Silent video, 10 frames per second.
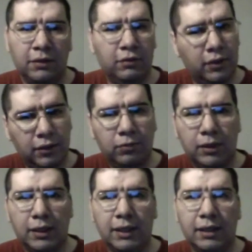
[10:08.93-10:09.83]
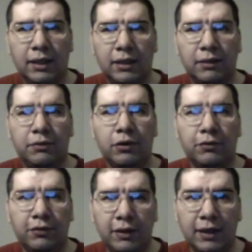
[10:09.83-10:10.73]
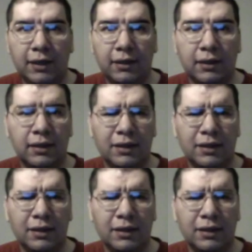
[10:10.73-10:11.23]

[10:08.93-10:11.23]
So anyway, I give Ghost Dad